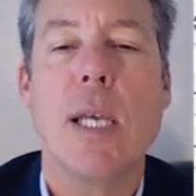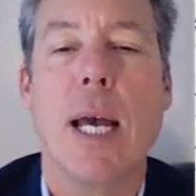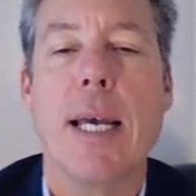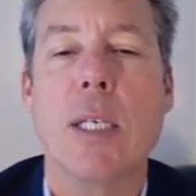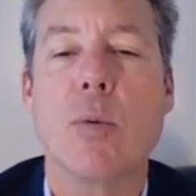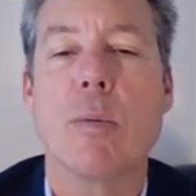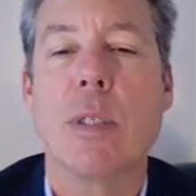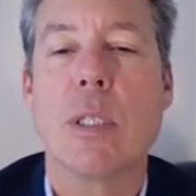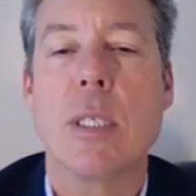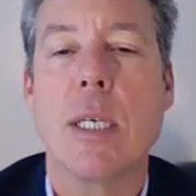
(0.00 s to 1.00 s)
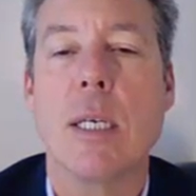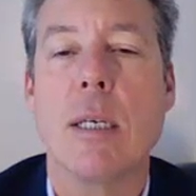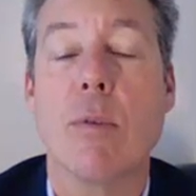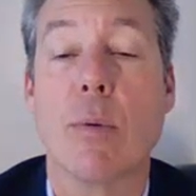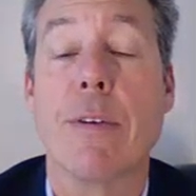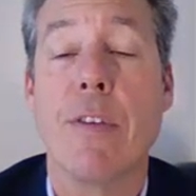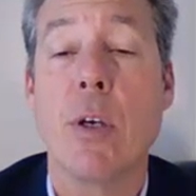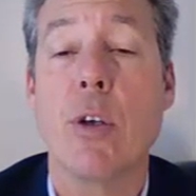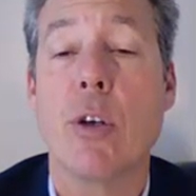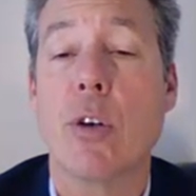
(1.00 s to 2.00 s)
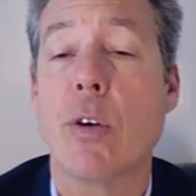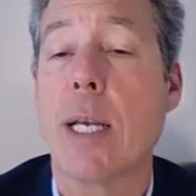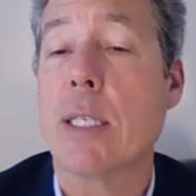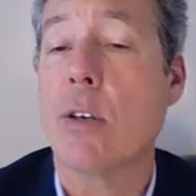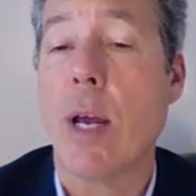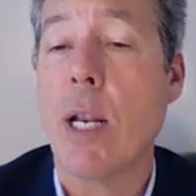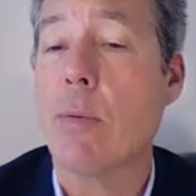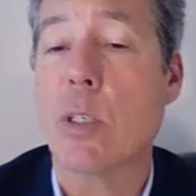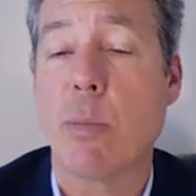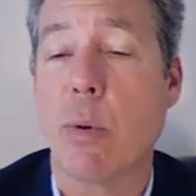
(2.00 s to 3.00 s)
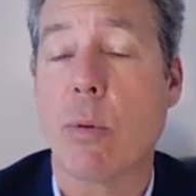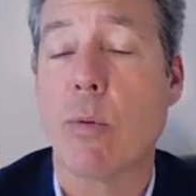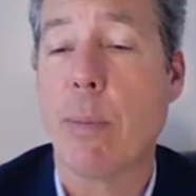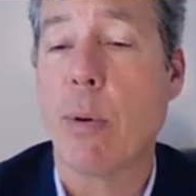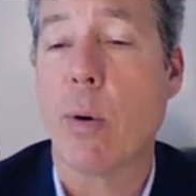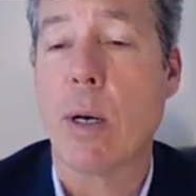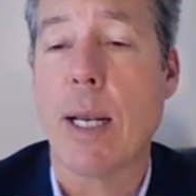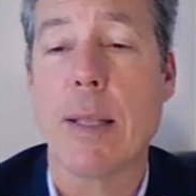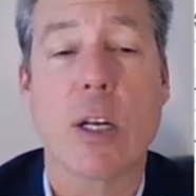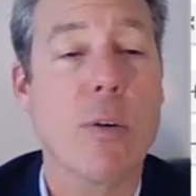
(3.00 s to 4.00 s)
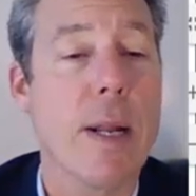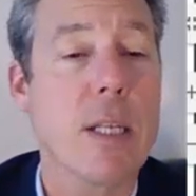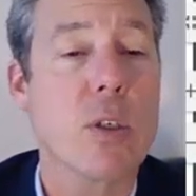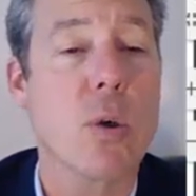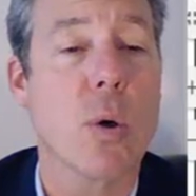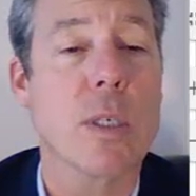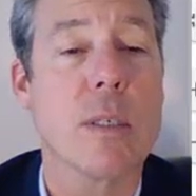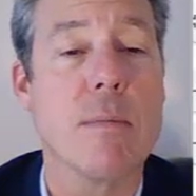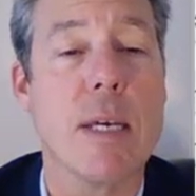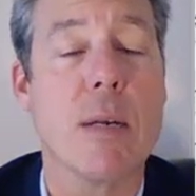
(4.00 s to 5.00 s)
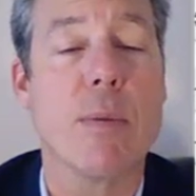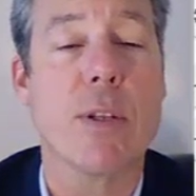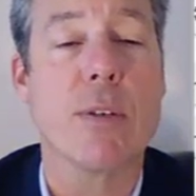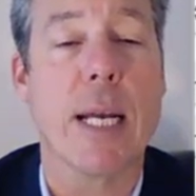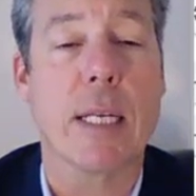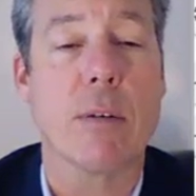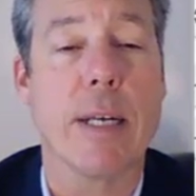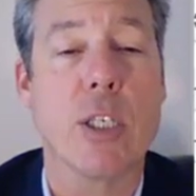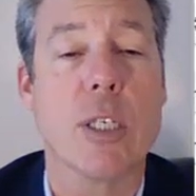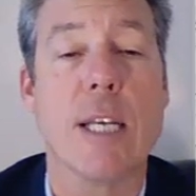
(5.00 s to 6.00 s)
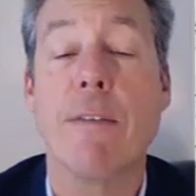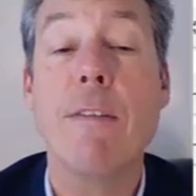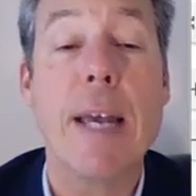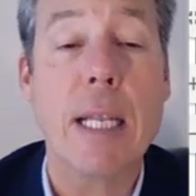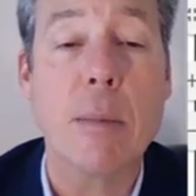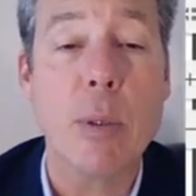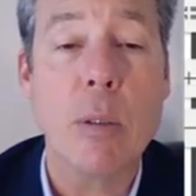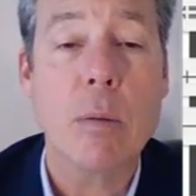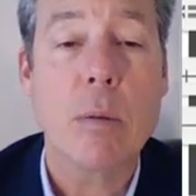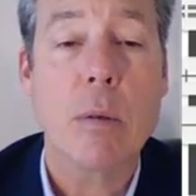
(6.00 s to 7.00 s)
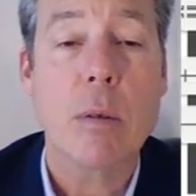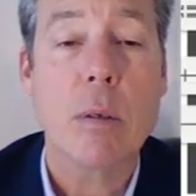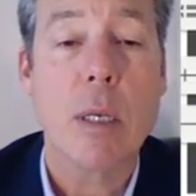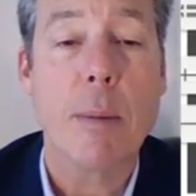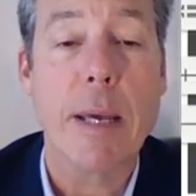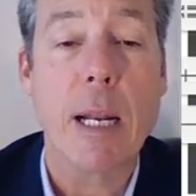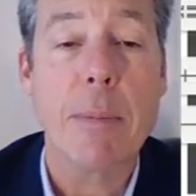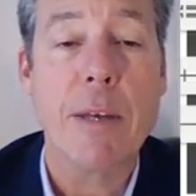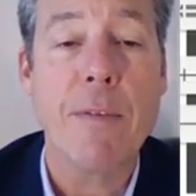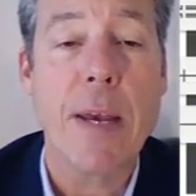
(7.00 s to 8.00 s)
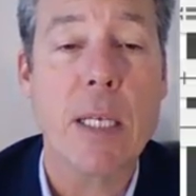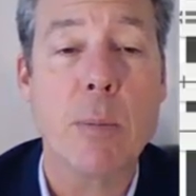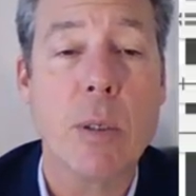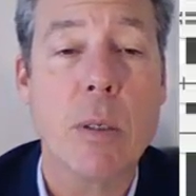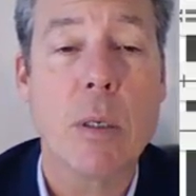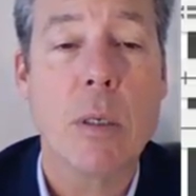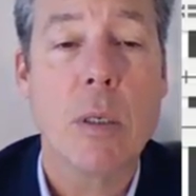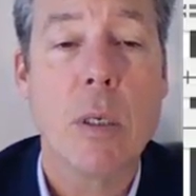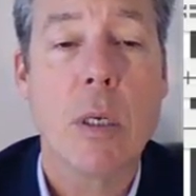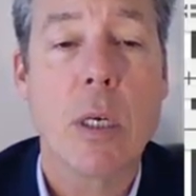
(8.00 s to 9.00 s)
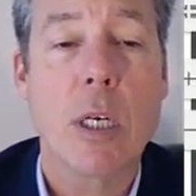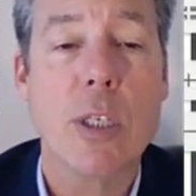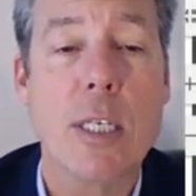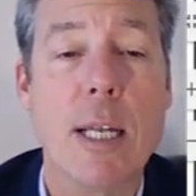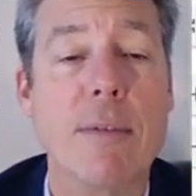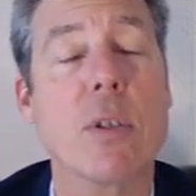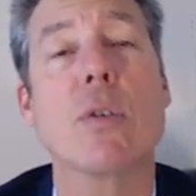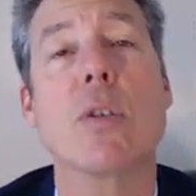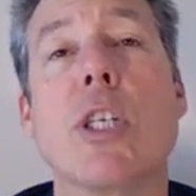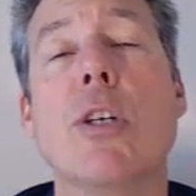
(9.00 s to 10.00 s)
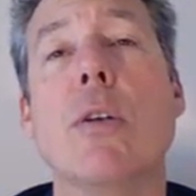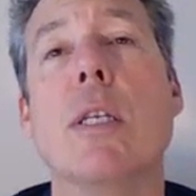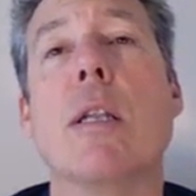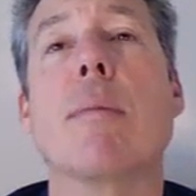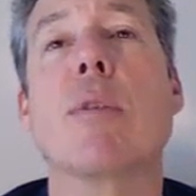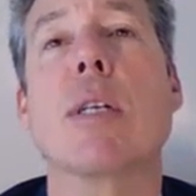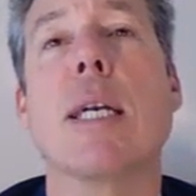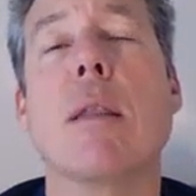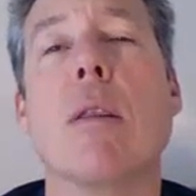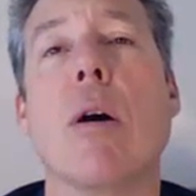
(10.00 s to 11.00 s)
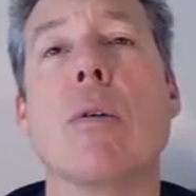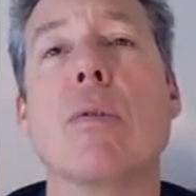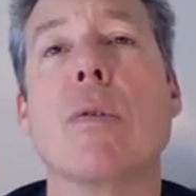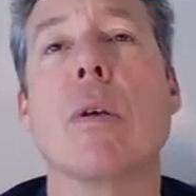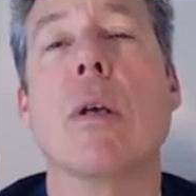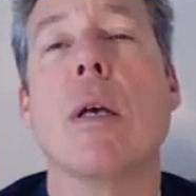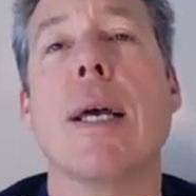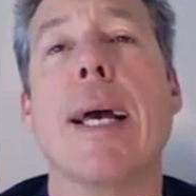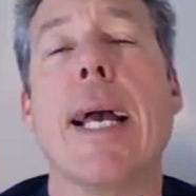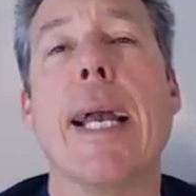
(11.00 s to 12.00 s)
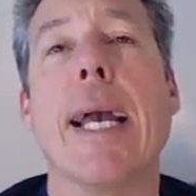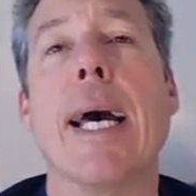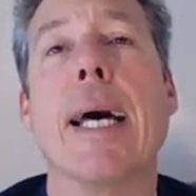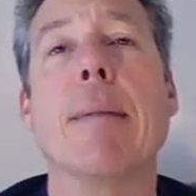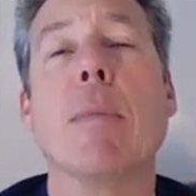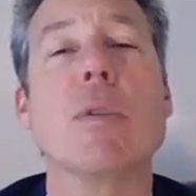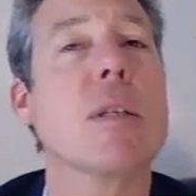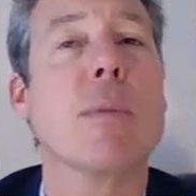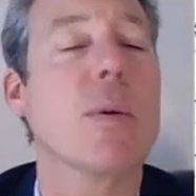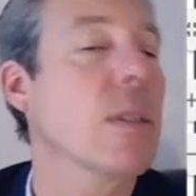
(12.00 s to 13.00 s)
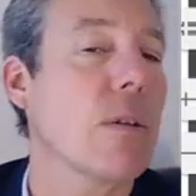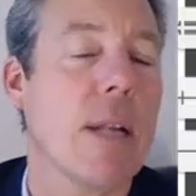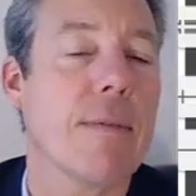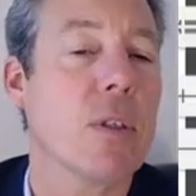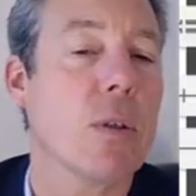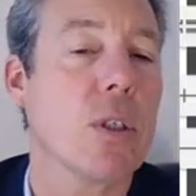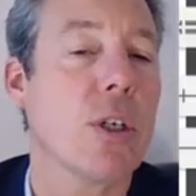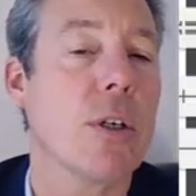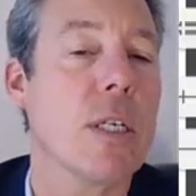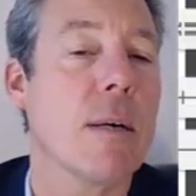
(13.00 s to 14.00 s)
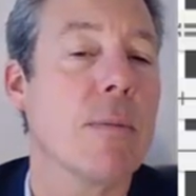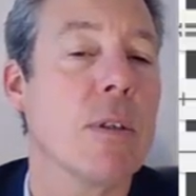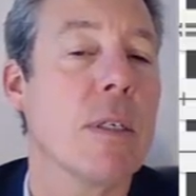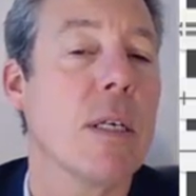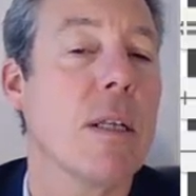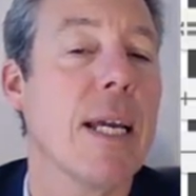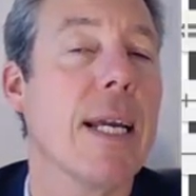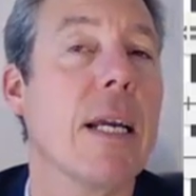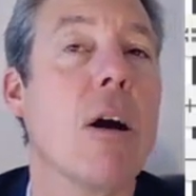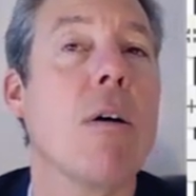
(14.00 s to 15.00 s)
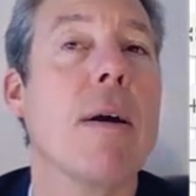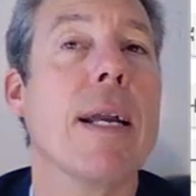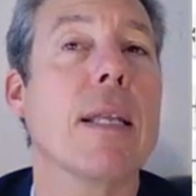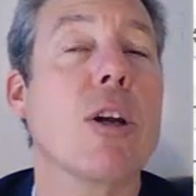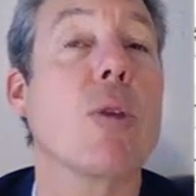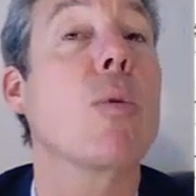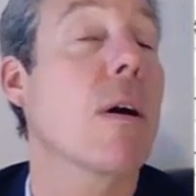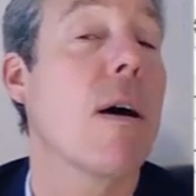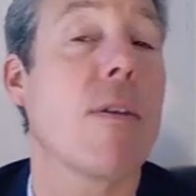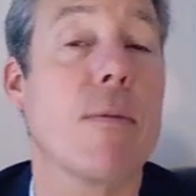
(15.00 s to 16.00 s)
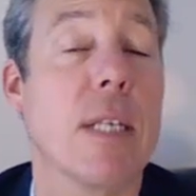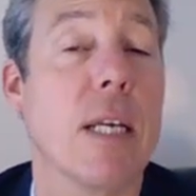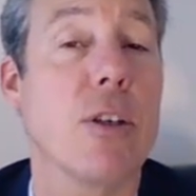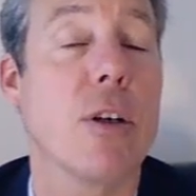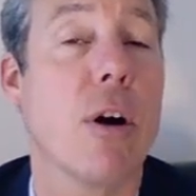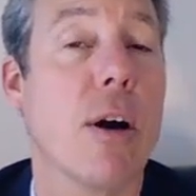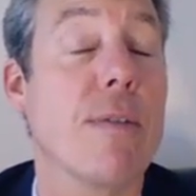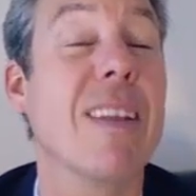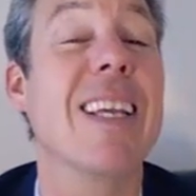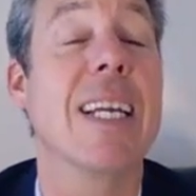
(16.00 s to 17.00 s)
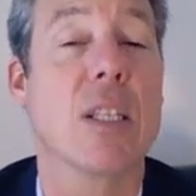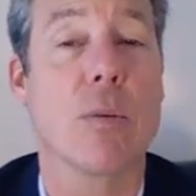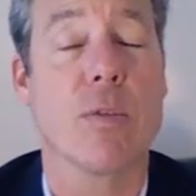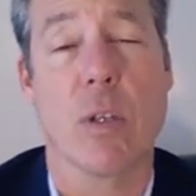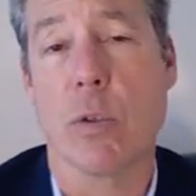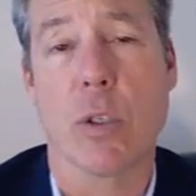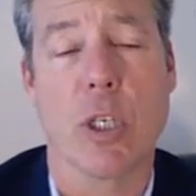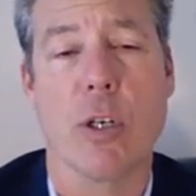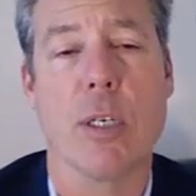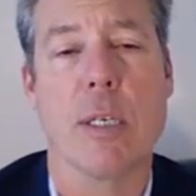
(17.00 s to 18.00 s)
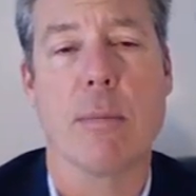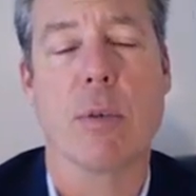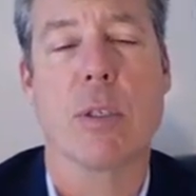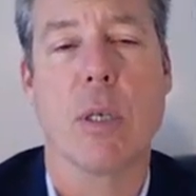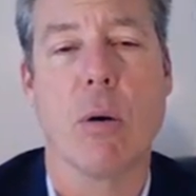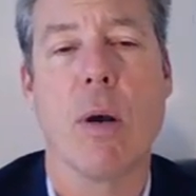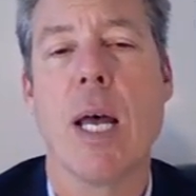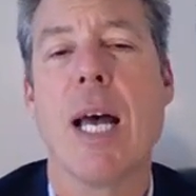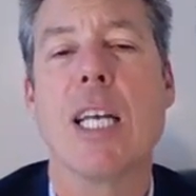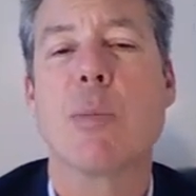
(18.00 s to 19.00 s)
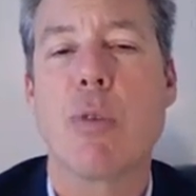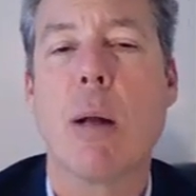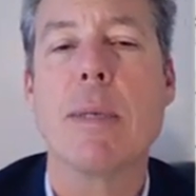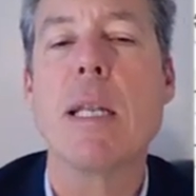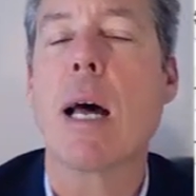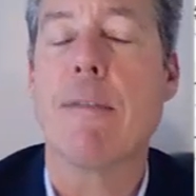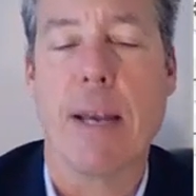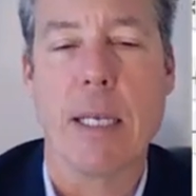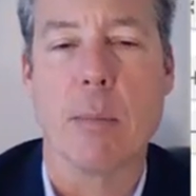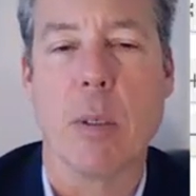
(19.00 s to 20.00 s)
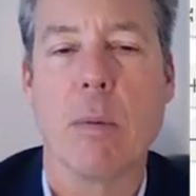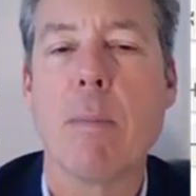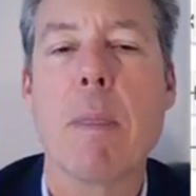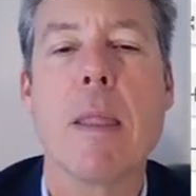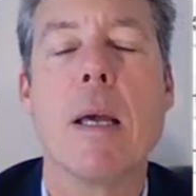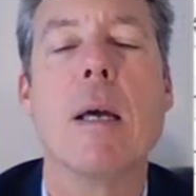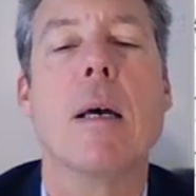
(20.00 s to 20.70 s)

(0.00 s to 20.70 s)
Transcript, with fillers: U S C I S will, receive, will review your U S credit report and the credit score submitted with your declaration, if available. May not be available because you have a Social Security number to get those. And most immigrants don't have a Social Security number until they go and get their work authorization card. Then they get the Social Security number. So it's probably not available